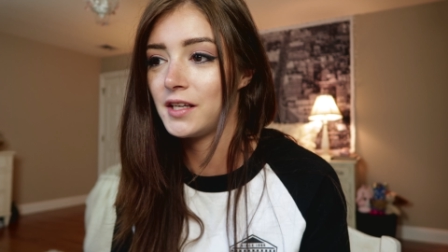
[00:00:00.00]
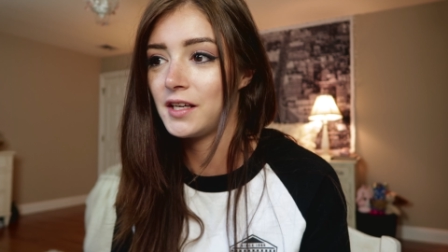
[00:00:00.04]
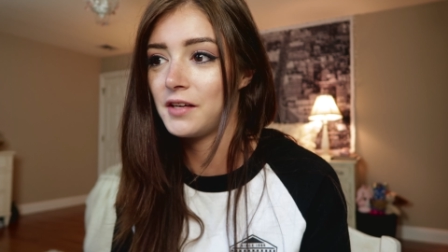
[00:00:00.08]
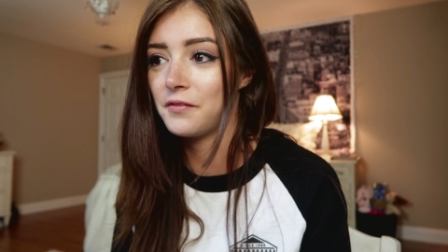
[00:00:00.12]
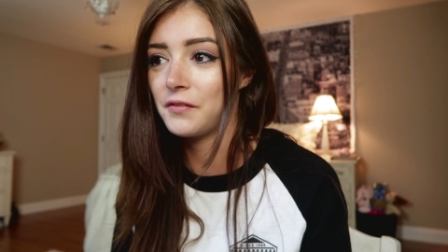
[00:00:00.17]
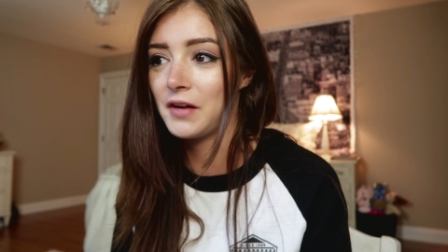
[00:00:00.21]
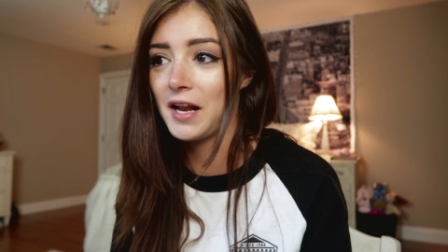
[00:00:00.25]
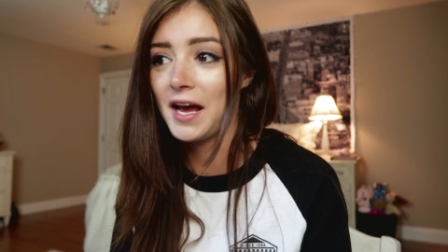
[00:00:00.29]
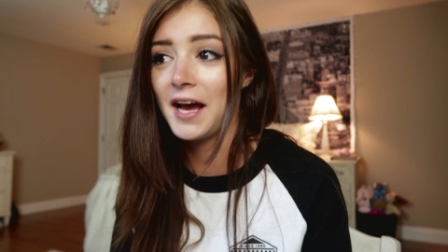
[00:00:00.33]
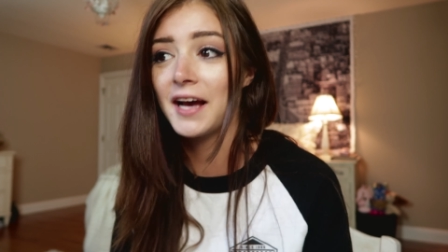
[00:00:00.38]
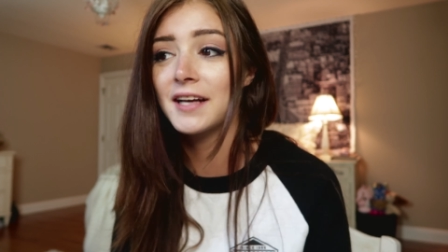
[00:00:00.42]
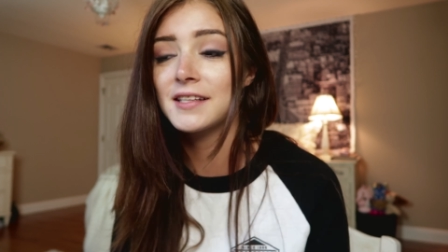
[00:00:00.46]

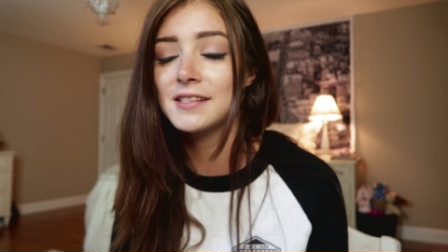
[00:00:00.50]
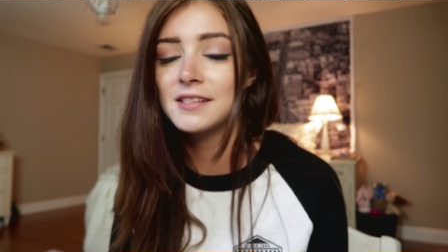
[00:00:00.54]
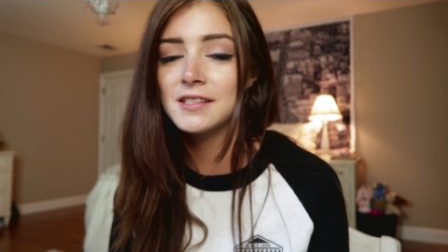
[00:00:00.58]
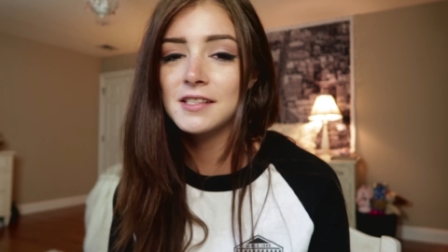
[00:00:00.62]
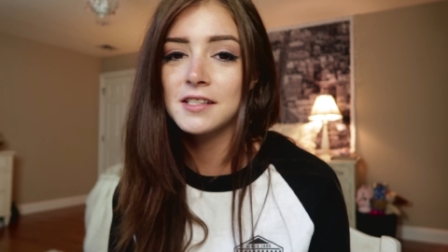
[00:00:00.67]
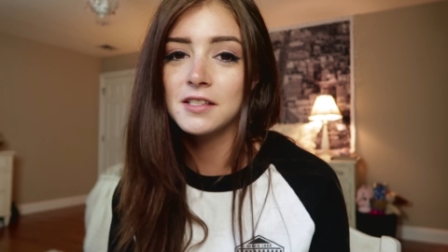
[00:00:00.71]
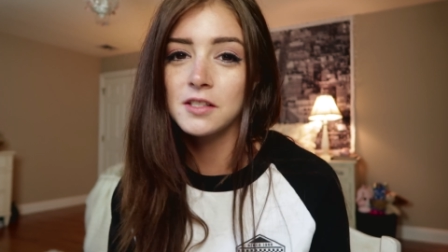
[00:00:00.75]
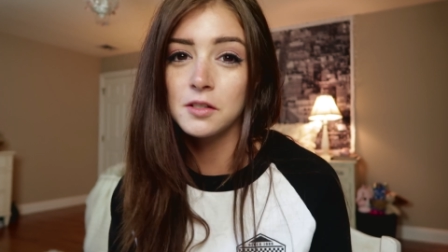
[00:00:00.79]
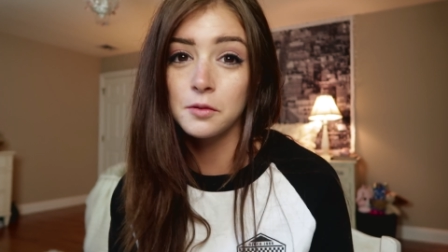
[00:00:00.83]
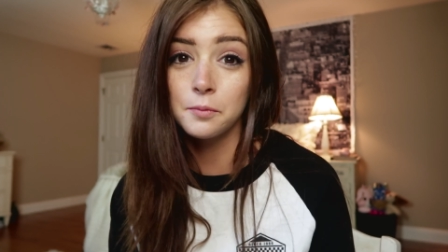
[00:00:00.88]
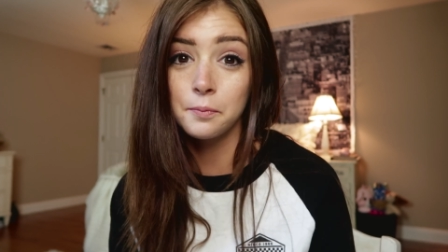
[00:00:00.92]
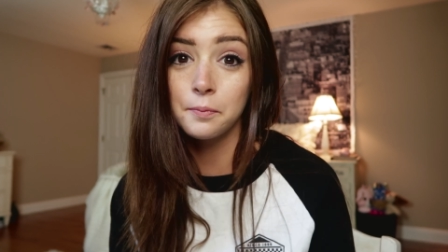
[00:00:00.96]
even
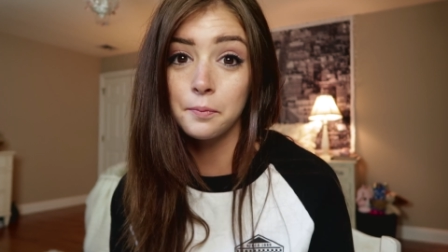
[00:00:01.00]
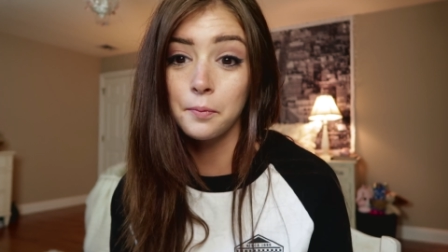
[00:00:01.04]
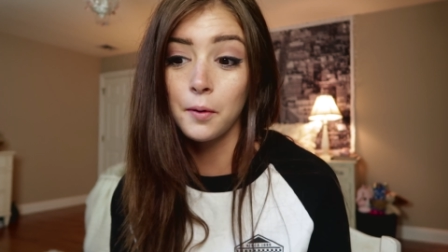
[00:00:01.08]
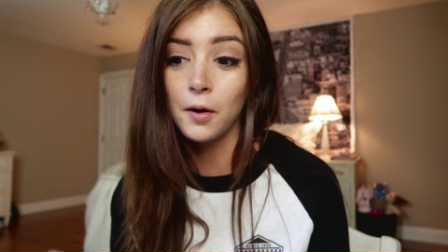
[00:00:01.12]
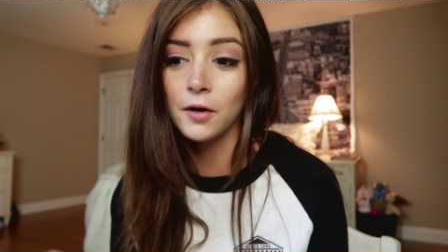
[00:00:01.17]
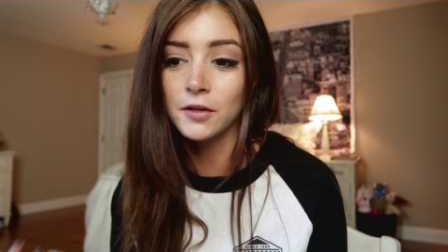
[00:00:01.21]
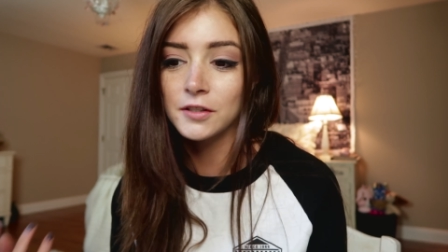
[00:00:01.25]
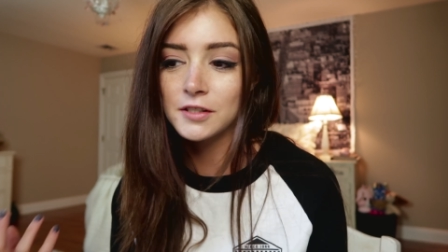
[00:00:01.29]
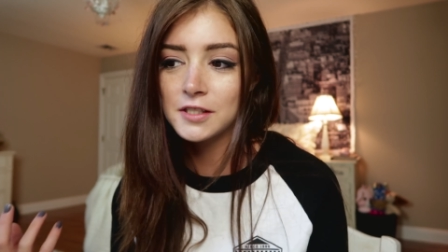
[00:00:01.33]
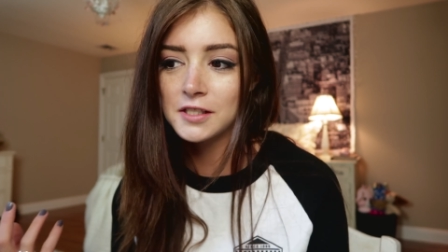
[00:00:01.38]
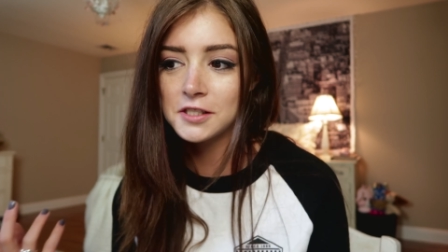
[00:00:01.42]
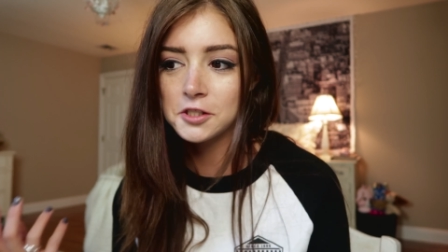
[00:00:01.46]
asked to
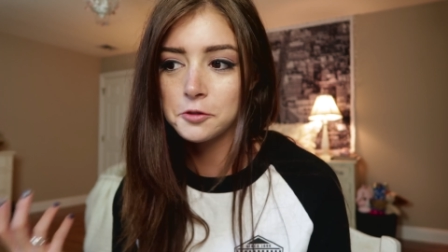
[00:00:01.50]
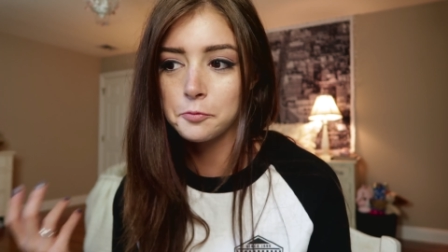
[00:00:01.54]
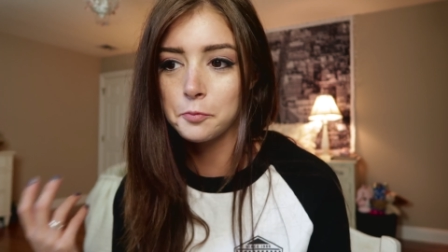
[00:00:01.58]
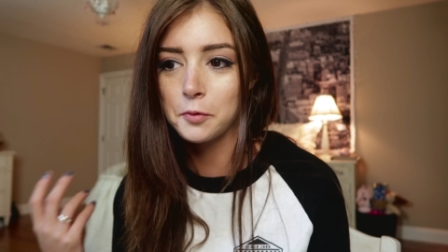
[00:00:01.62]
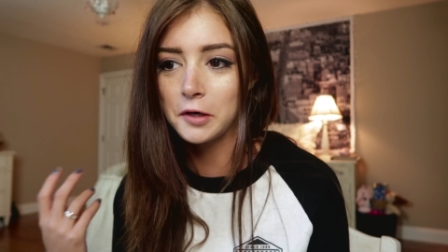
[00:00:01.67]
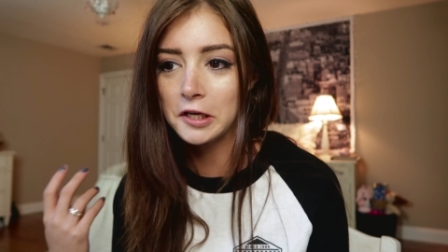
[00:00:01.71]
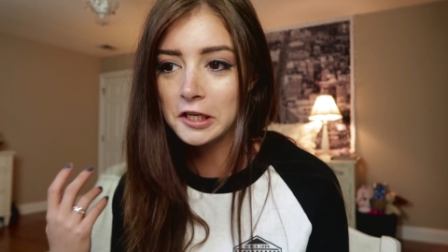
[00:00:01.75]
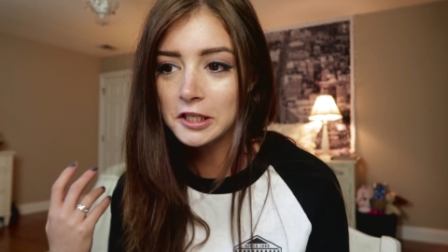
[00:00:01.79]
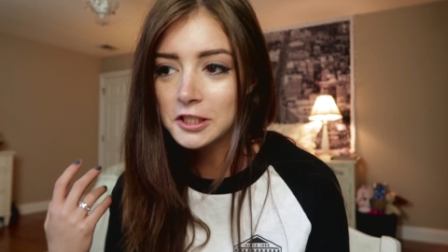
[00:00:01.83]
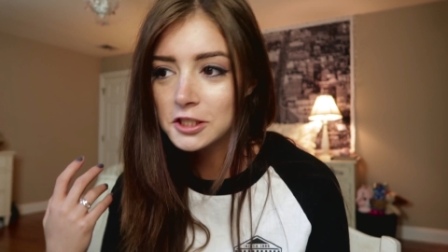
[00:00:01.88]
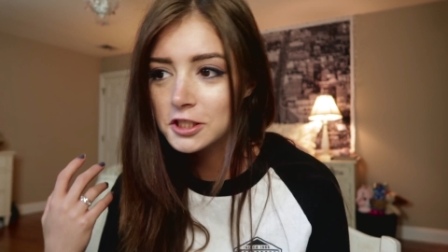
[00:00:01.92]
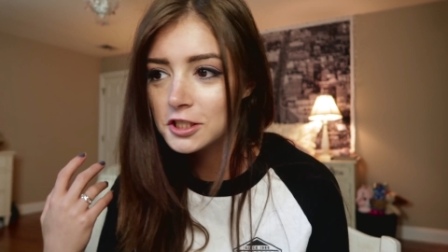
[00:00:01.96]

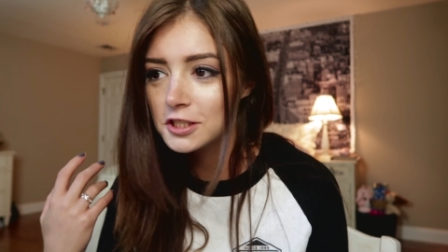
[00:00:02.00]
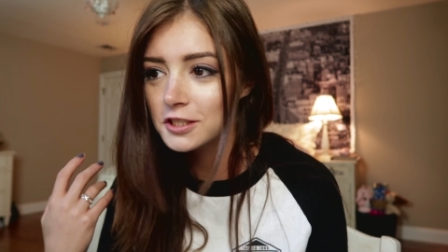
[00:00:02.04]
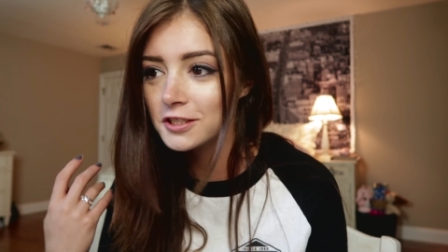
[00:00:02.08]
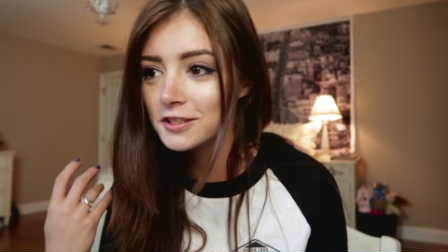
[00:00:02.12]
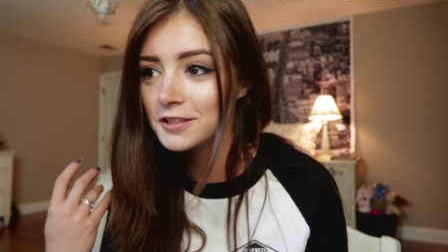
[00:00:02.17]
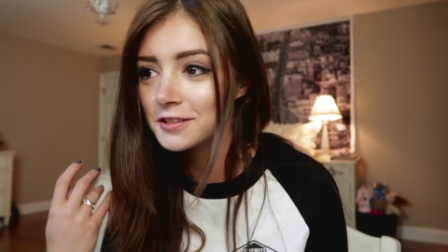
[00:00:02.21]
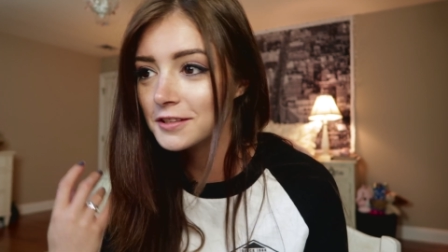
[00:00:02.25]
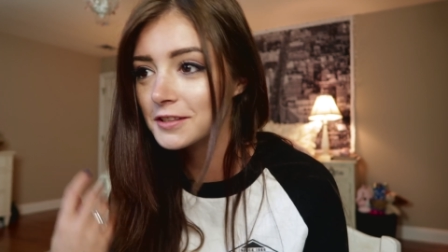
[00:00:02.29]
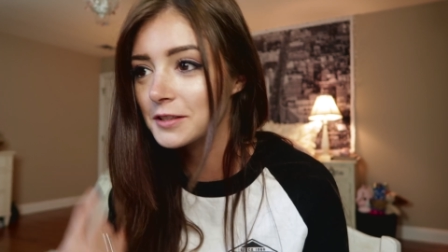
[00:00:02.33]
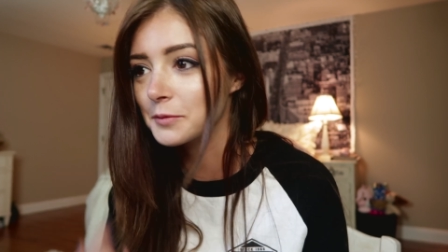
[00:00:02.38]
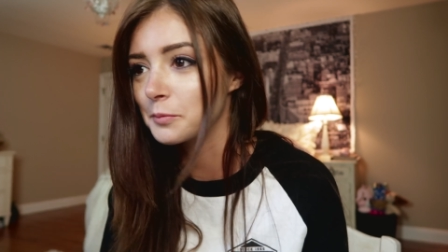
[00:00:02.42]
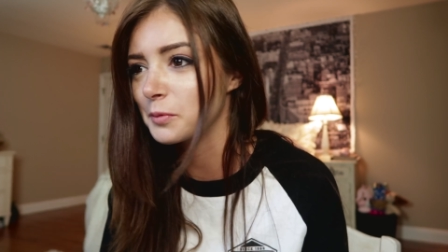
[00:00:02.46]
participate,
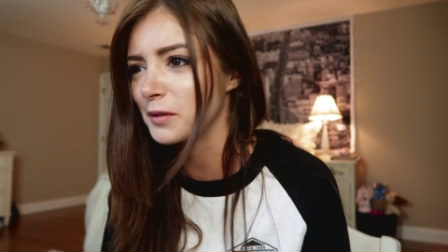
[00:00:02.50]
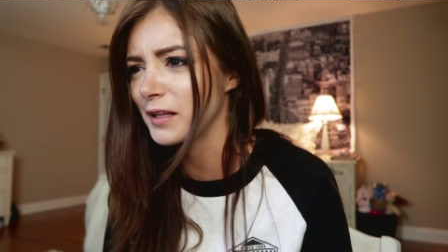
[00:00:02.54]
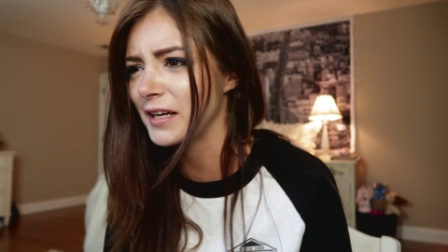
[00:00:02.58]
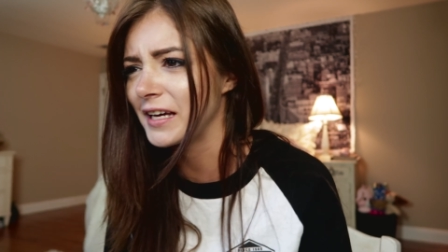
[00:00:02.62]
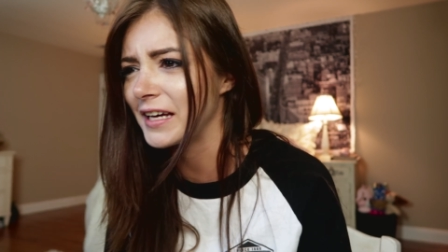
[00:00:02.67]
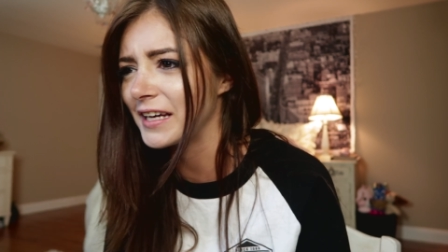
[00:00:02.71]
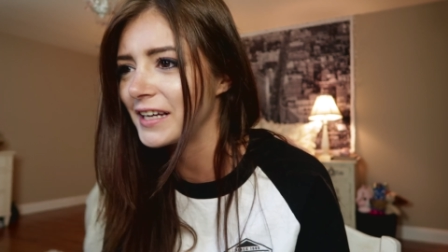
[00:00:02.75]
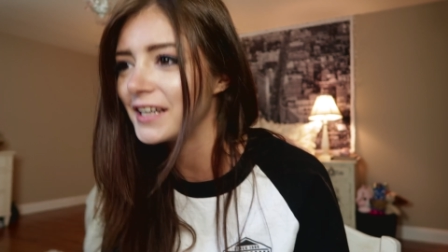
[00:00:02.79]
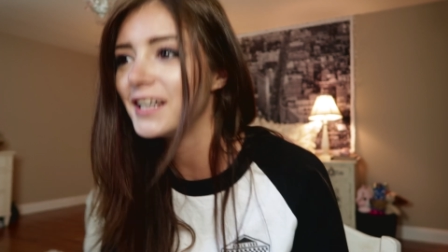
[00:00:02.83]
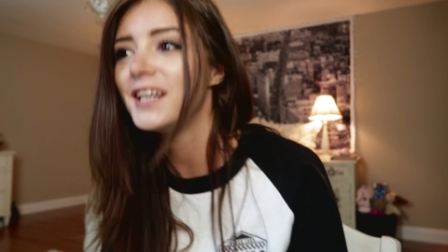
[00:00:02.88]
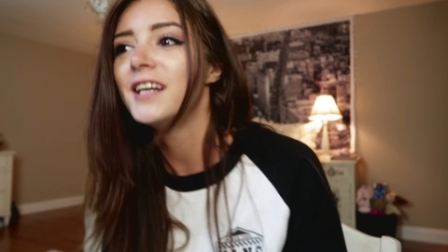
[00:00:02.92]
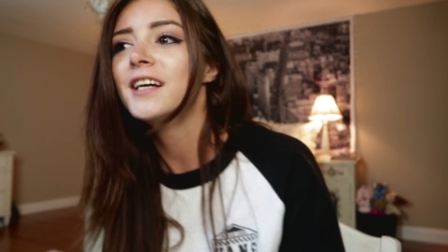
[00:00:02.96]
to
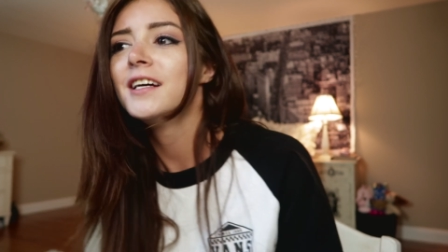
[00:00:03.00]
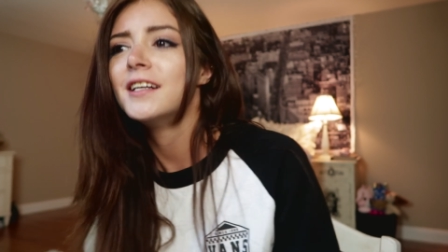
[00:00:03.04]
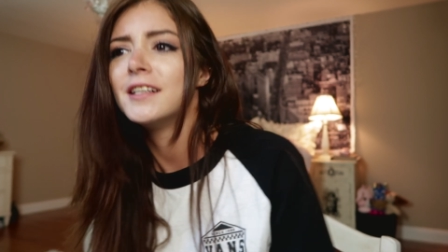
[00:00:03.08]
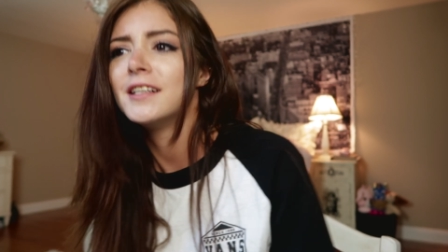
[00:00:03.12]
play,